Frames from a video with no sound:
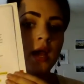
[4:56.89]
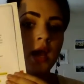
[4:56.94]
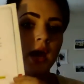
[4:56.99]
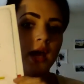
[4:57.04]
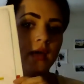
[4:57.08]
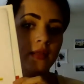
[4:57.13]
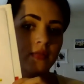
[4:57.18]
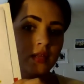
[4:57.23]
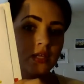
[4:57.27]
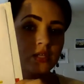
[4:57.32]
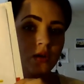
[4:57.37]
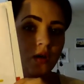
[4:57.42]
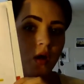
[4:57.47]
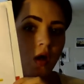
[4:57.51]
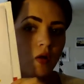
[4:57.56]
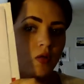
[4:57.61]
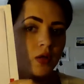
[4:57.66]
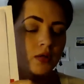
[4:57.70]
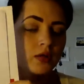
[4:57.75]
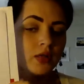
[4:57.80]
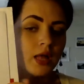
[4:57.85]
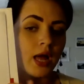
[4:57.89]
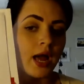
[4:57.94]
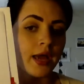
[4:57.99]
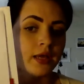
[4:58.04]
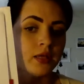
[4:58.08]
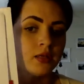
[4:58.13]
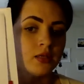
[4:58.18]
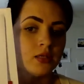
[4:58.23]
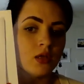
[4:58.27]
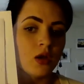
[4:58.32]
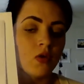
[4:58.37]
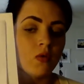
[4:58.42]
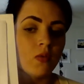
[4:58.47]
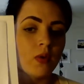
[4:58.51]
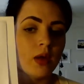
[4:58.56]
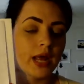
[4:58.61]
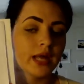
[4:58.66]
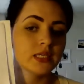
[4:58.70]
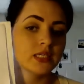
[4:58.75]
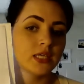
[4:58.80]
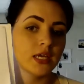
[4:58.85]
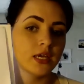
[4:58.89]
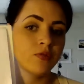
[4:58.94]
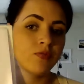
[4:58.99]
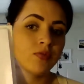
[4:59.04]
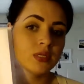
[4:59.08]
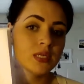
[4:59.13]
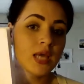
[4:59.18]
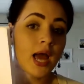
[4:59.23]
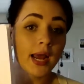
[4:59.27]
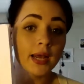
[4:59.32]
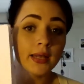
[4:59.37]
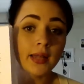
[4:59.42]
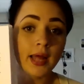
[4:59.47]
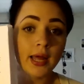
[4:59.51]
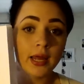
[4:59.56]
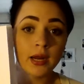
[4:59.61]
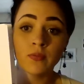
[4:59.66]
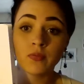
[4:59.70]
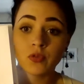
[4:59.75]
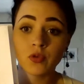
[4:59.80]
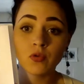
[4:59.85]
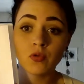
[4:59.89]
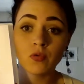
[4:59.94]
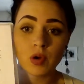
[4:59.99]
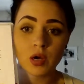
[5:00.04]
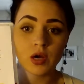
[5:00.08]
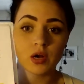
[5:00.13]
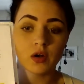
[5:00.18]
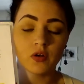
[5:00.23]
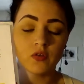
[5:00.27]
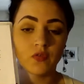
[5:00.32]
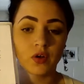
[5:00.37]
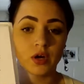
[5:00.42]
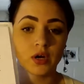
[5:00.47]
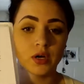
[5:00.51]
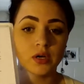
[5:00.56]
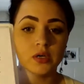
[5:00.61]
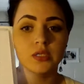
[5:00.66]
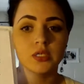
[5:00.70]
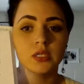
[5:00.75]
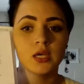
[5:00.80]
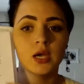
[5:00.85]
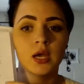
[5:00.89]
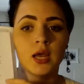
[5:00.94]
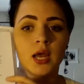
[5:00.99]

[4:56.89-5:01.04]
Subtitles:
And these are all online. So what I did was highlight them through Word first.